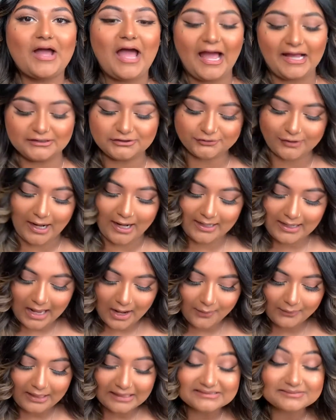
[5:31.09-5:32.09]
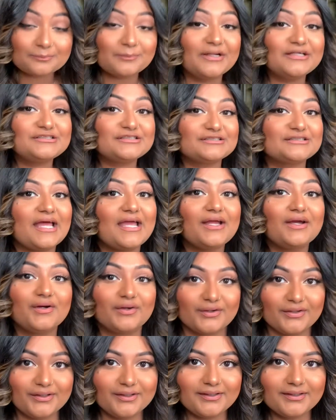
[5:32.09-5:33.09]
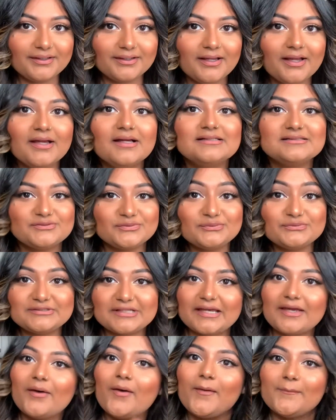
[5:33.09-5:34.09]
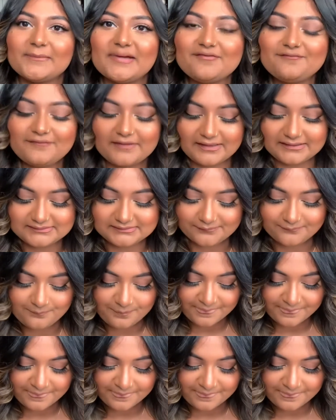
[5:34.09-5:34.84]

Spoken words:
I tried out as much as I could today on my face.